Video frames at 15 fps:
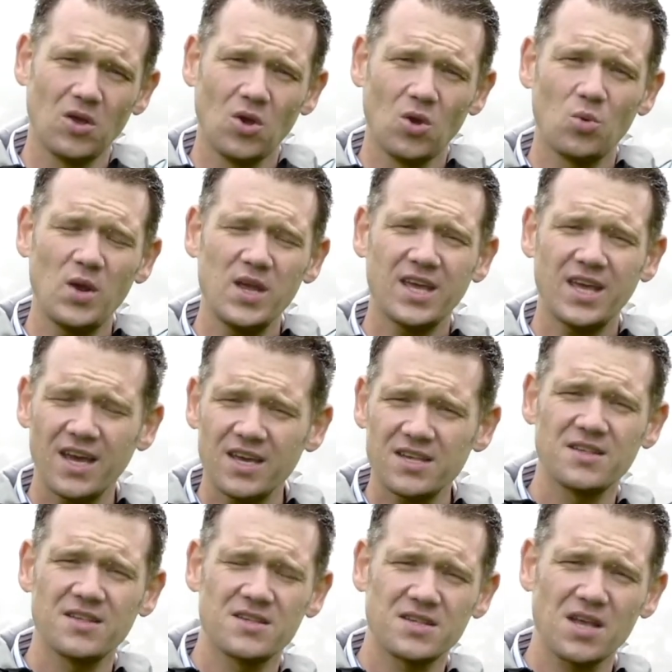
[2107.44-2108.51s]
We kiss
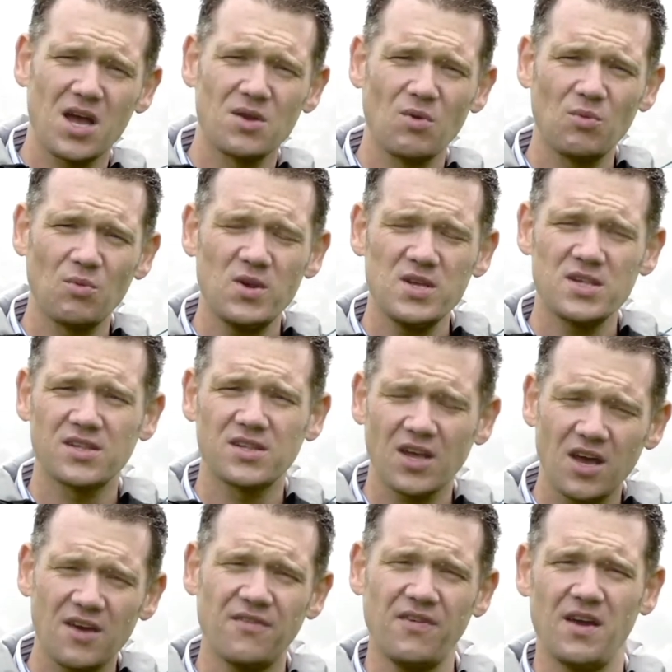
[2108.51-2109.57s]
the Son when we
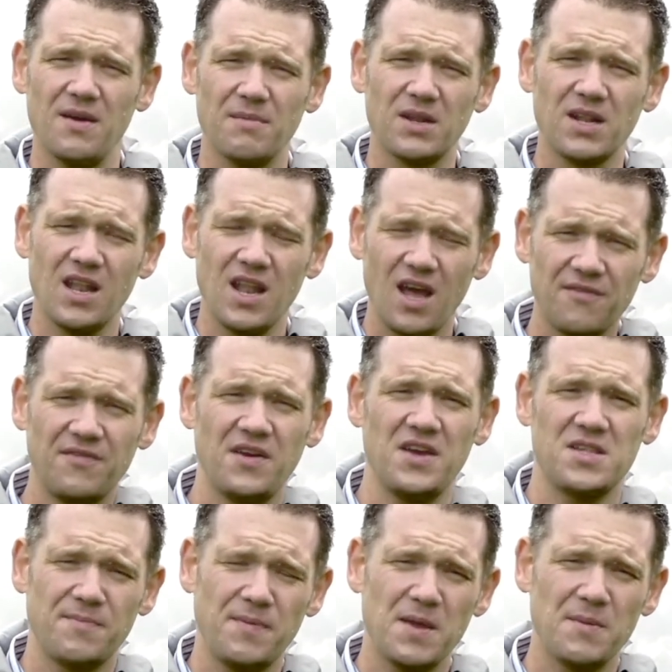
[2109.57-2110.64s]
serve him and love his
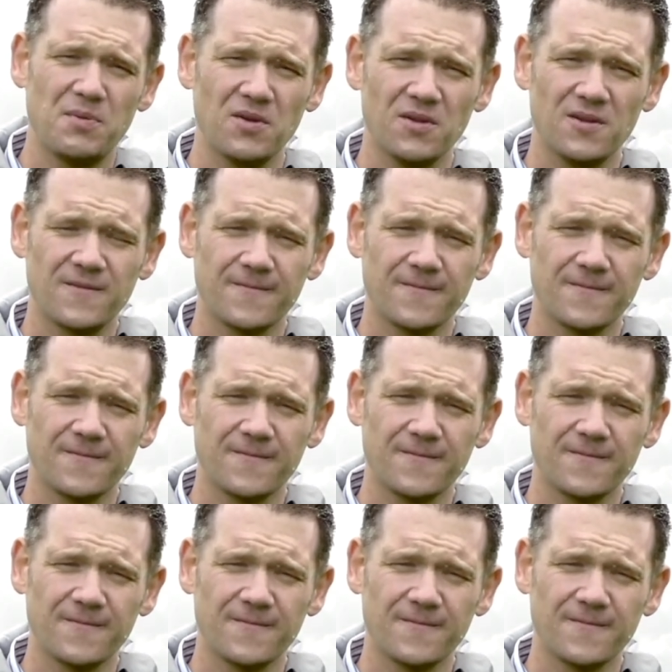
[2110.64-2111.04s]
people.